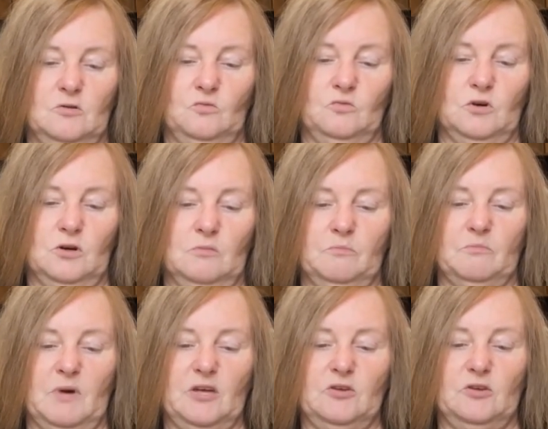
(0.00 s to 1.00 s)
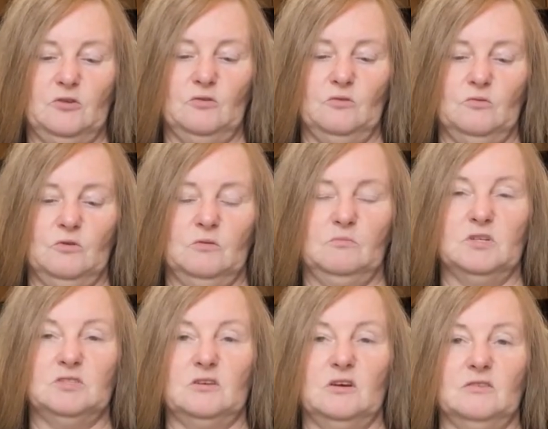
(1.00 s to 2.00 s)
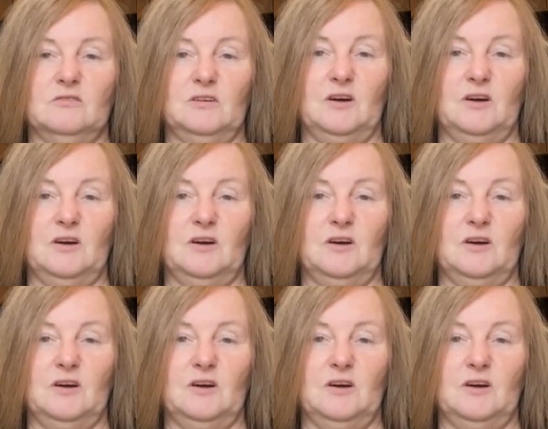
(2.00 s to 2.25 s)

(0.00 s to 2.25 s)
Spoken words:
we'll make you Masonically